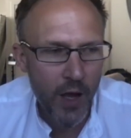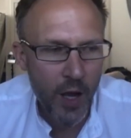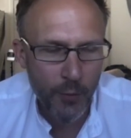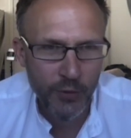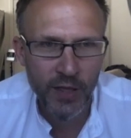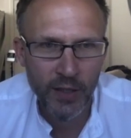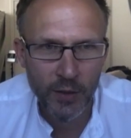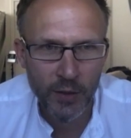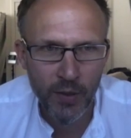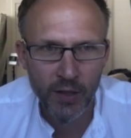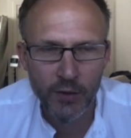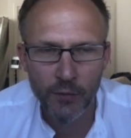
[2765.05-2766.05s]
a protected
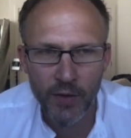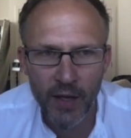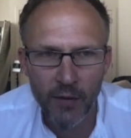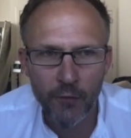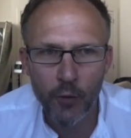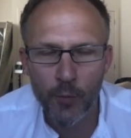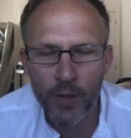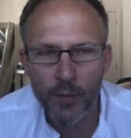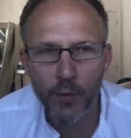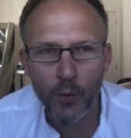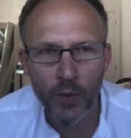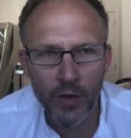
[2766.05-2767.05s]
part of that for
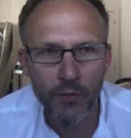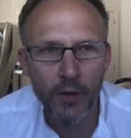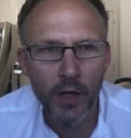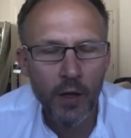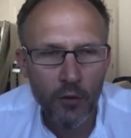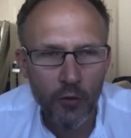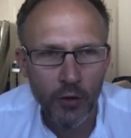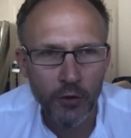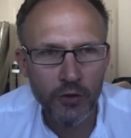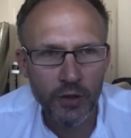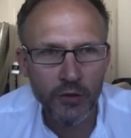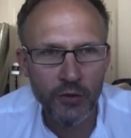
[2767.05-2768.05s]
people with Crohn's
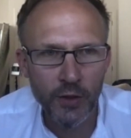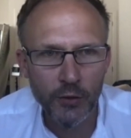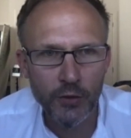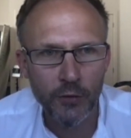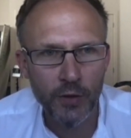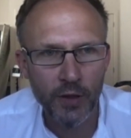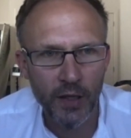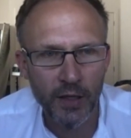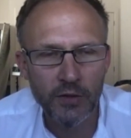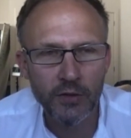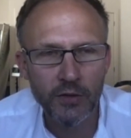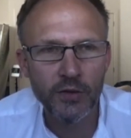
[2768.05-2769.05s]
disease and ulcerative
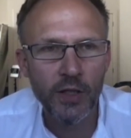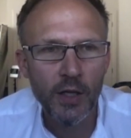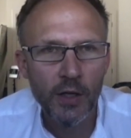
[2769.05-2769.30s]
colitis,